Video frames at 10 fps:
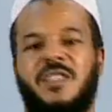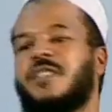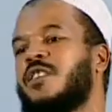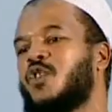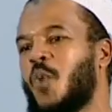
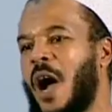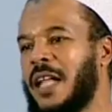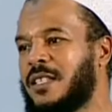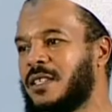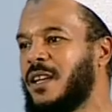this is
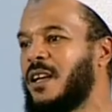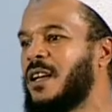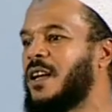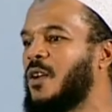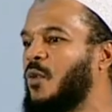what
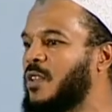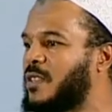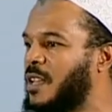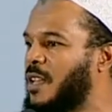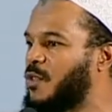was
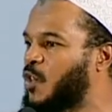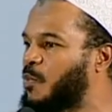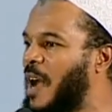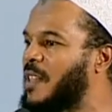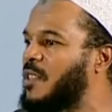the
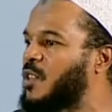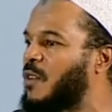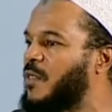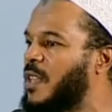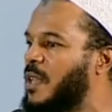response
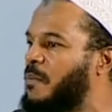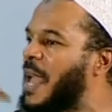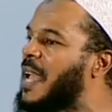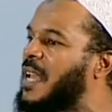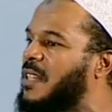of the
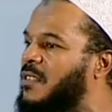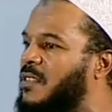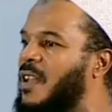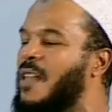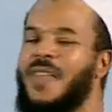pagans.